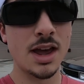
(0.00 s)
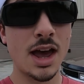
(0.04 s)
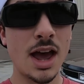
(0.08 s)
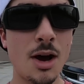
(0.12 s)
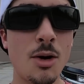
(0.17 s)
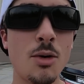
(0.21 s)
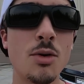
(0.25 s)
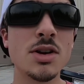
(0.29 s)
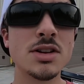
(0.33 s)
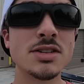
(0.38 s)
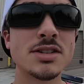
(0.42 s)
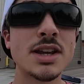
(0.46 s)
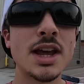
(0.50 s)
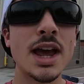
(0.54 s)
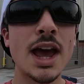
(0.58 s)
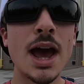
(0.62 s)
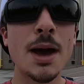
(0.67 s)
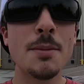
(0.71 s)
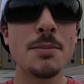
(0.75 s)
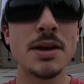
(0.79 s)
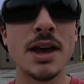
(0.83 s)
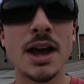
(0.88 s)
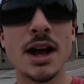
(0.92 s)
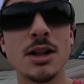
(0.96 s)
I want to say
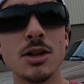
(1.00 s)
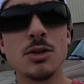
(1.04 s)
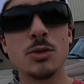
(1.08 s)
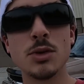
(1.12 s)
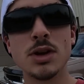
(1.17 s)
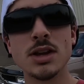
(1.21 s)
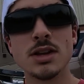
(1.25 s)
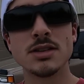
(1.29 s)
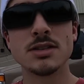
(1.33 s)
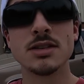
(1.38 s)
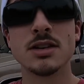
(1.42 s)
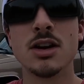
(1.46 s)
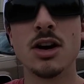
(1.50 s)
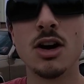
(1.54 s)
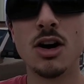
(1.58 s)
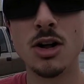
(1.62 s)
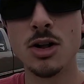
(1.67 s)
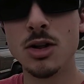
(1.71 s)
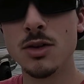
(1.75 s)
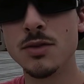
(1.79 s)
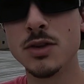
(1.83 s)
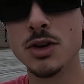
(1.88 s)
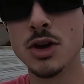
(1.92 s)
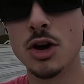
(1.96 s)
happy Halloween to
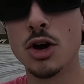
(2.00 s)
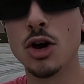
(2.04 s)
all of you.